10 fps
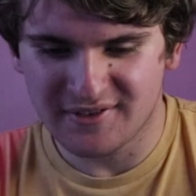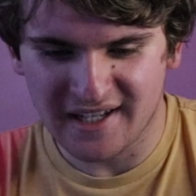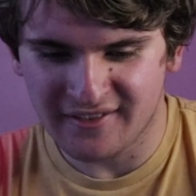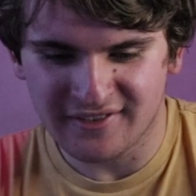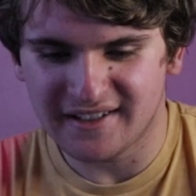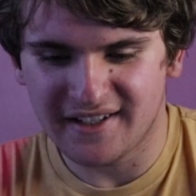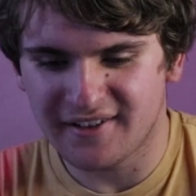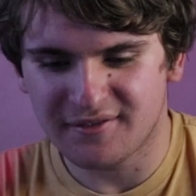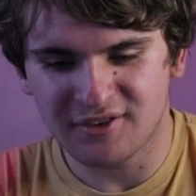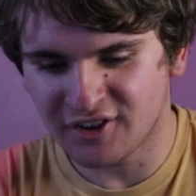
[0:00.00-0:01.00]

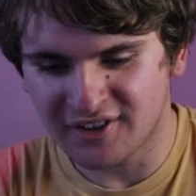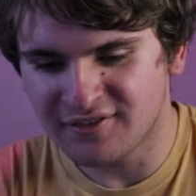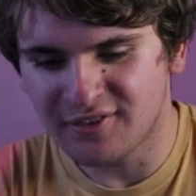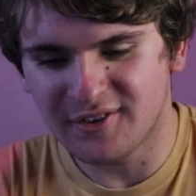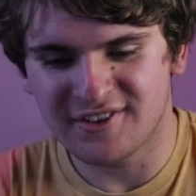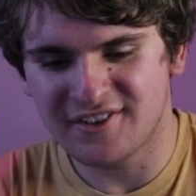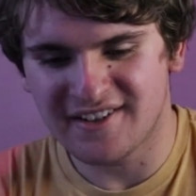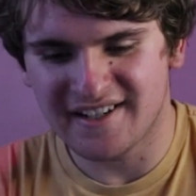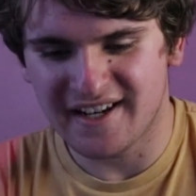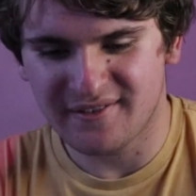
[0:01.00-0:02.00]
definitely looking forward to
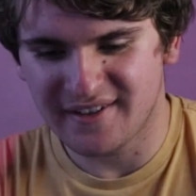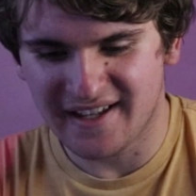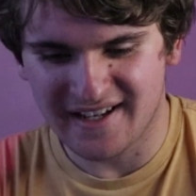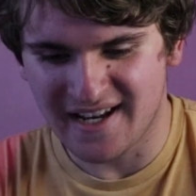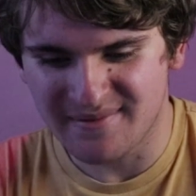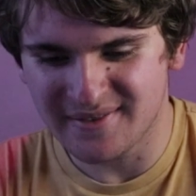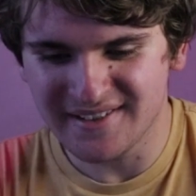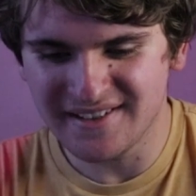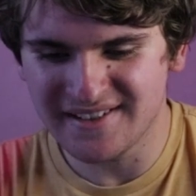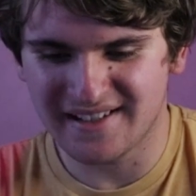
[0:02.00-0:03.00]
the day when that
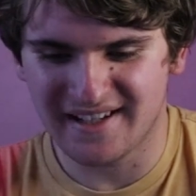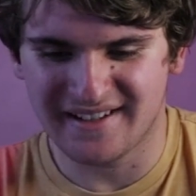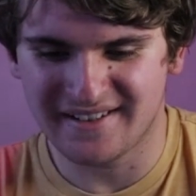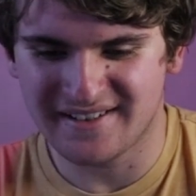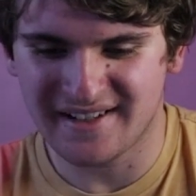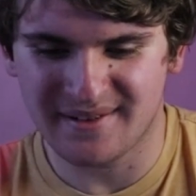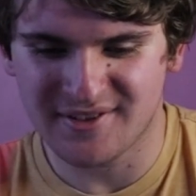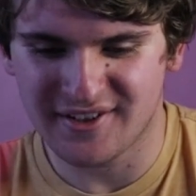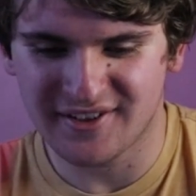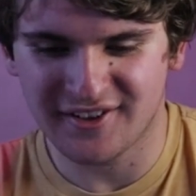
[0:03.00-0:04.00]
happens, and I'm
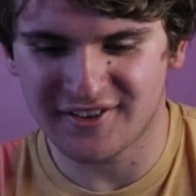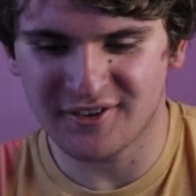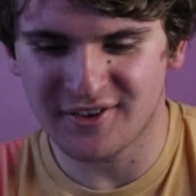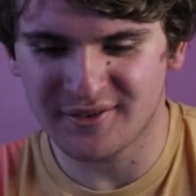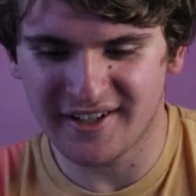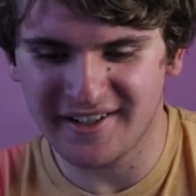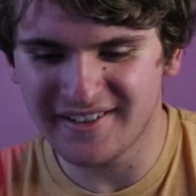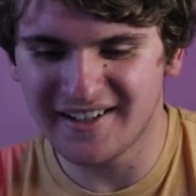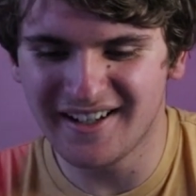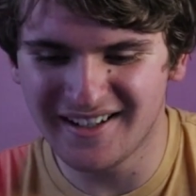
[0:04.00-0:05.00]
cheering you on all the
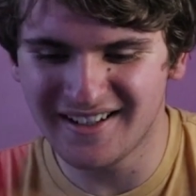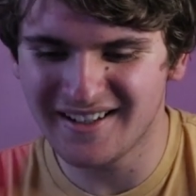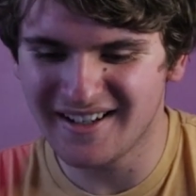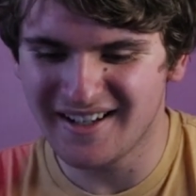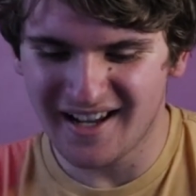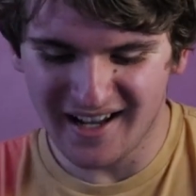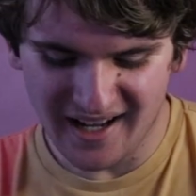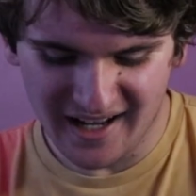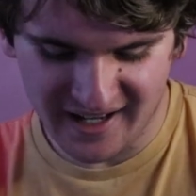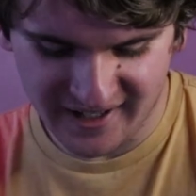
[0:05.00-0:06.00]
way.
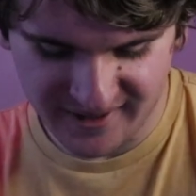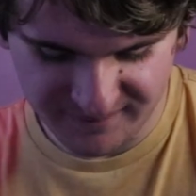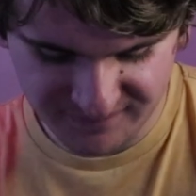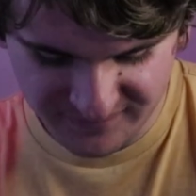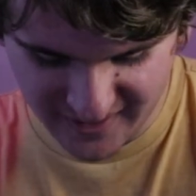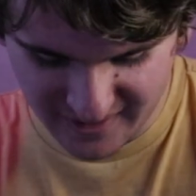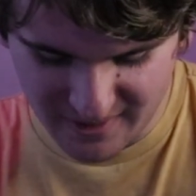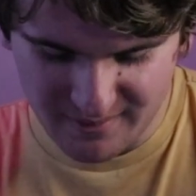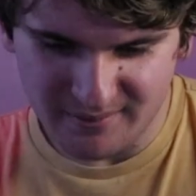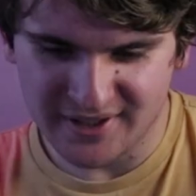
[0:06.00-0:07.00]
Um,
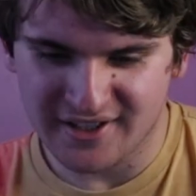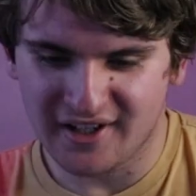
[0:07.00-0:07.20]
but